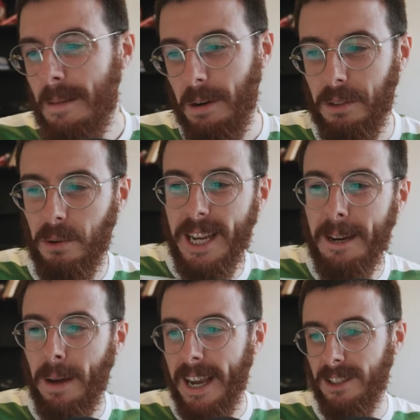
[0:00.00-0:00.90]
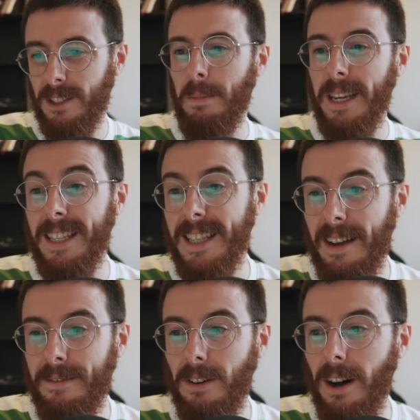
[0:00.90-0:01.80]
But I thought he had pace to be in
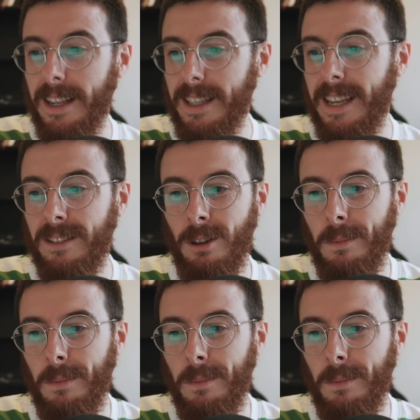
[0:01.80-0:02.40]
that fight at the end,